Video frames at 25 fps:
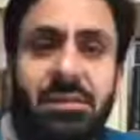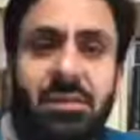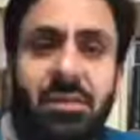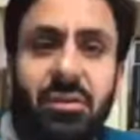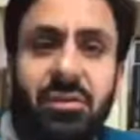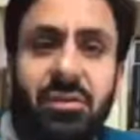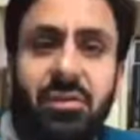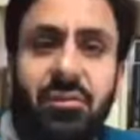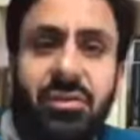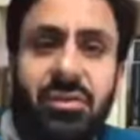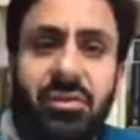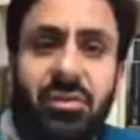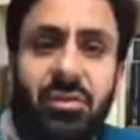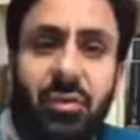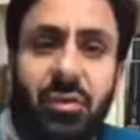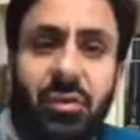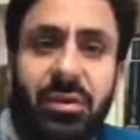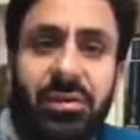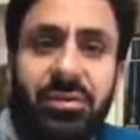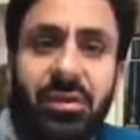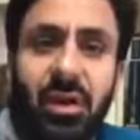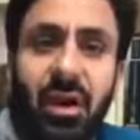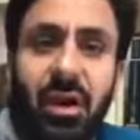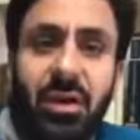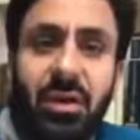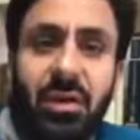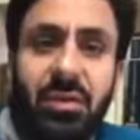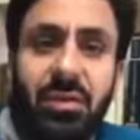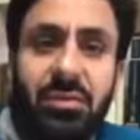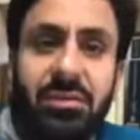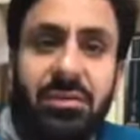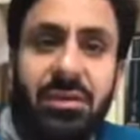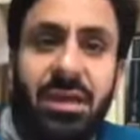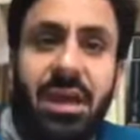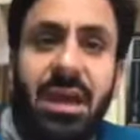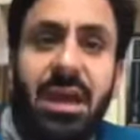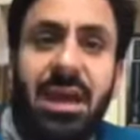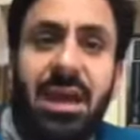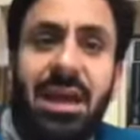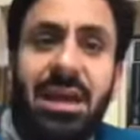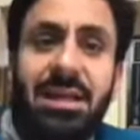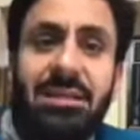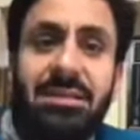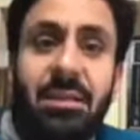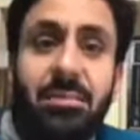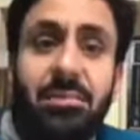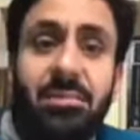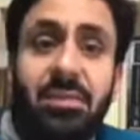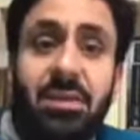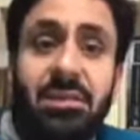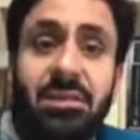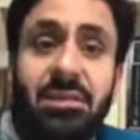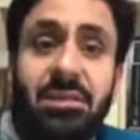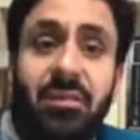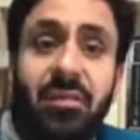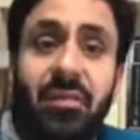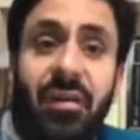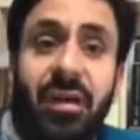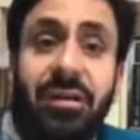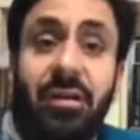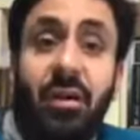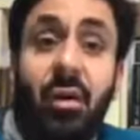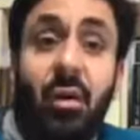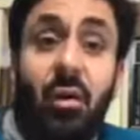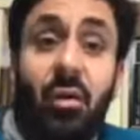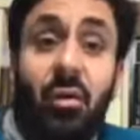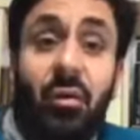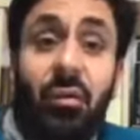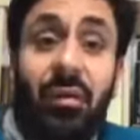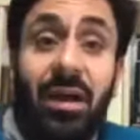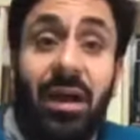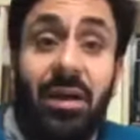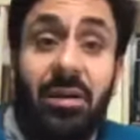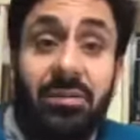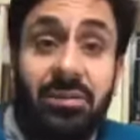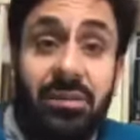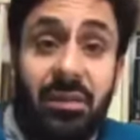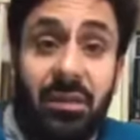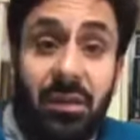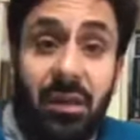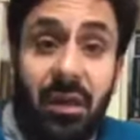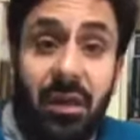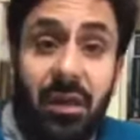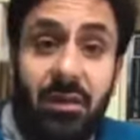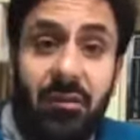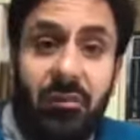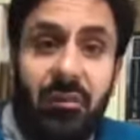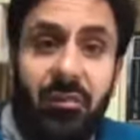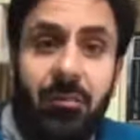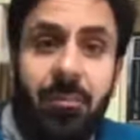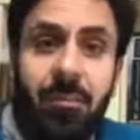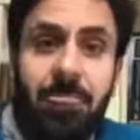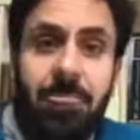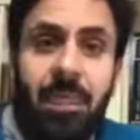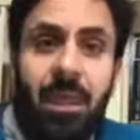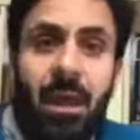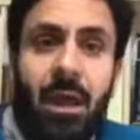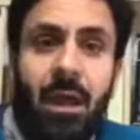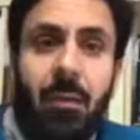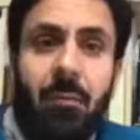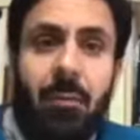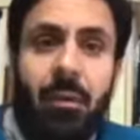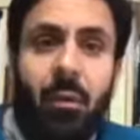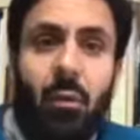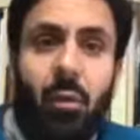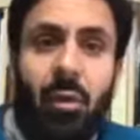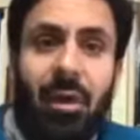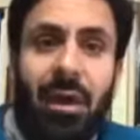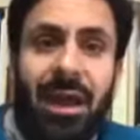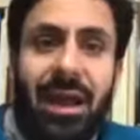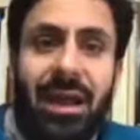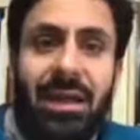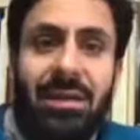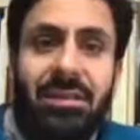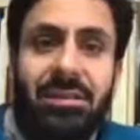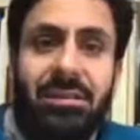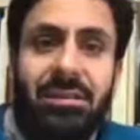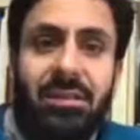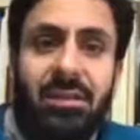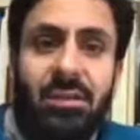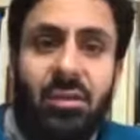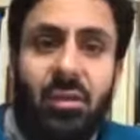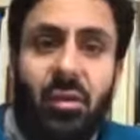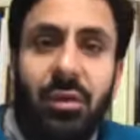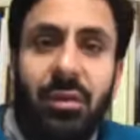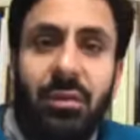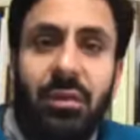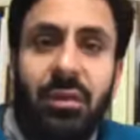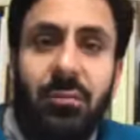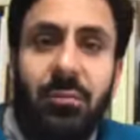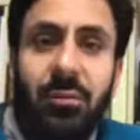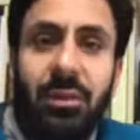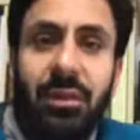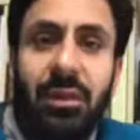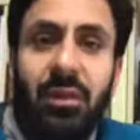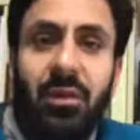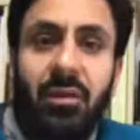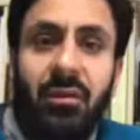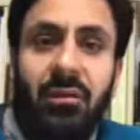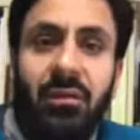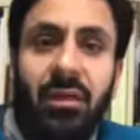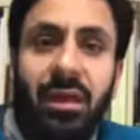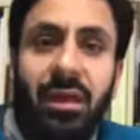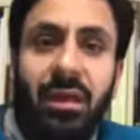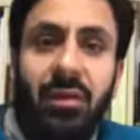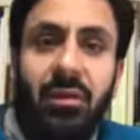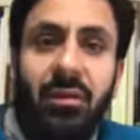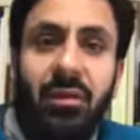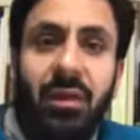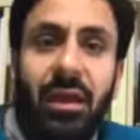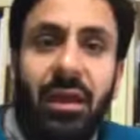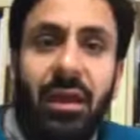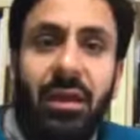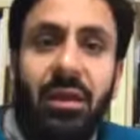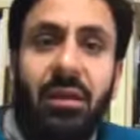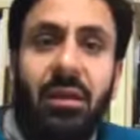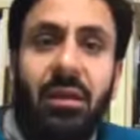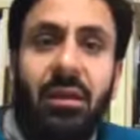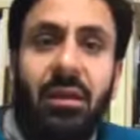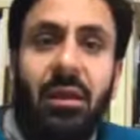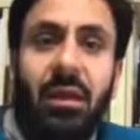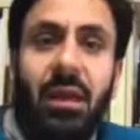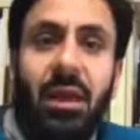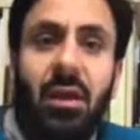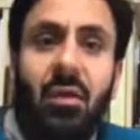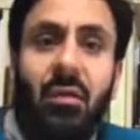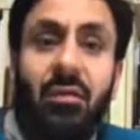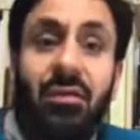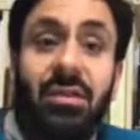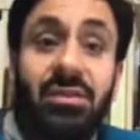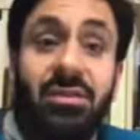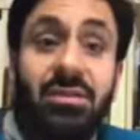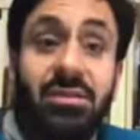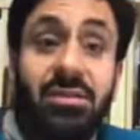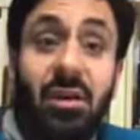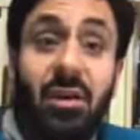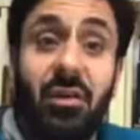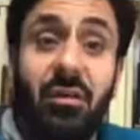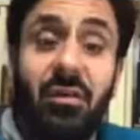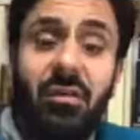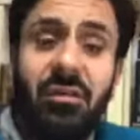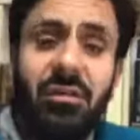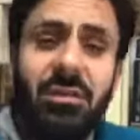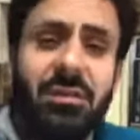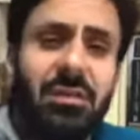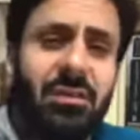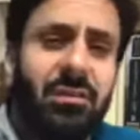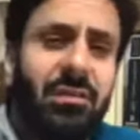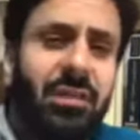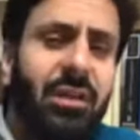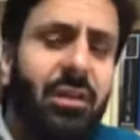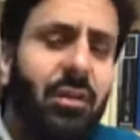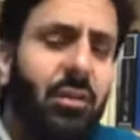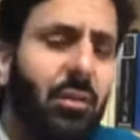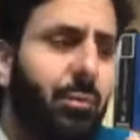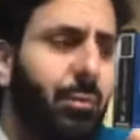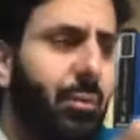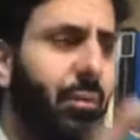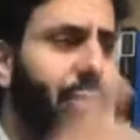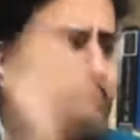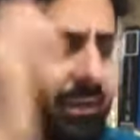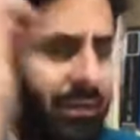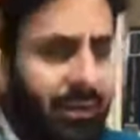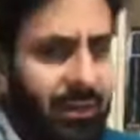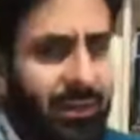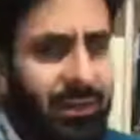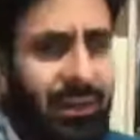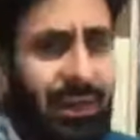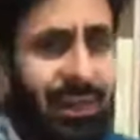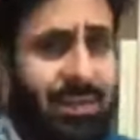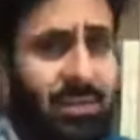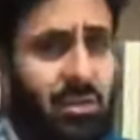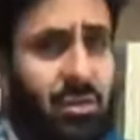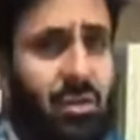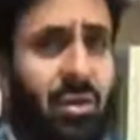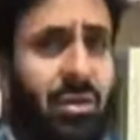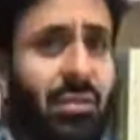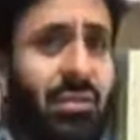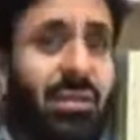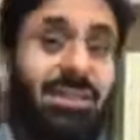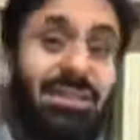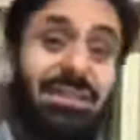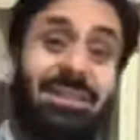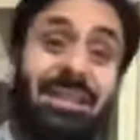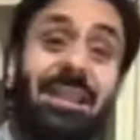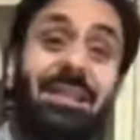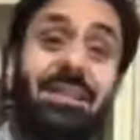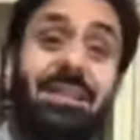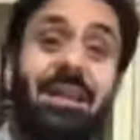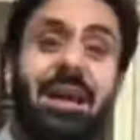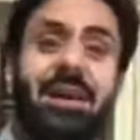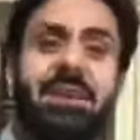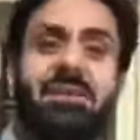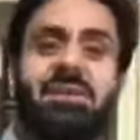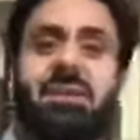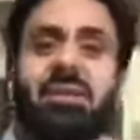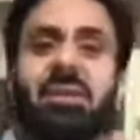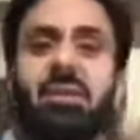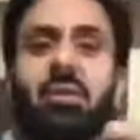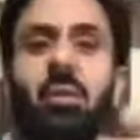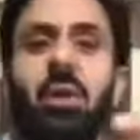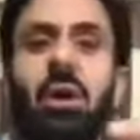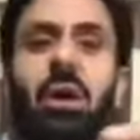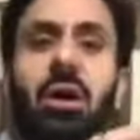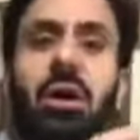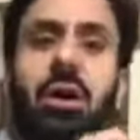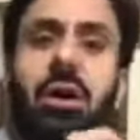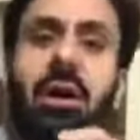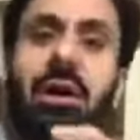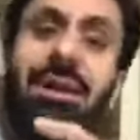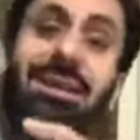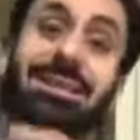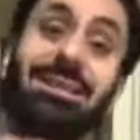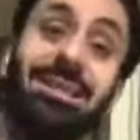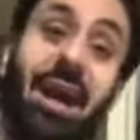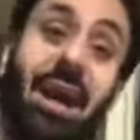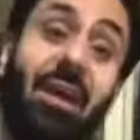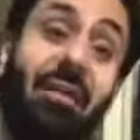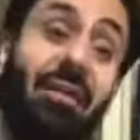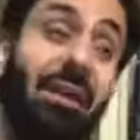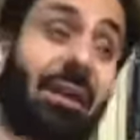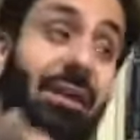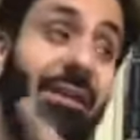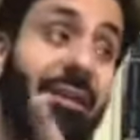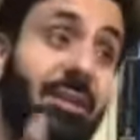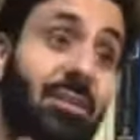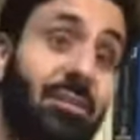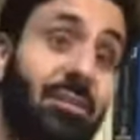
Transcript: Dr. Richard Dawkins argues it's up to us to find our own values in life, but what aids us in knowing the meaning of value in and of itself? This is a really good point. Now, I don't know if he said that, so I don't want to directly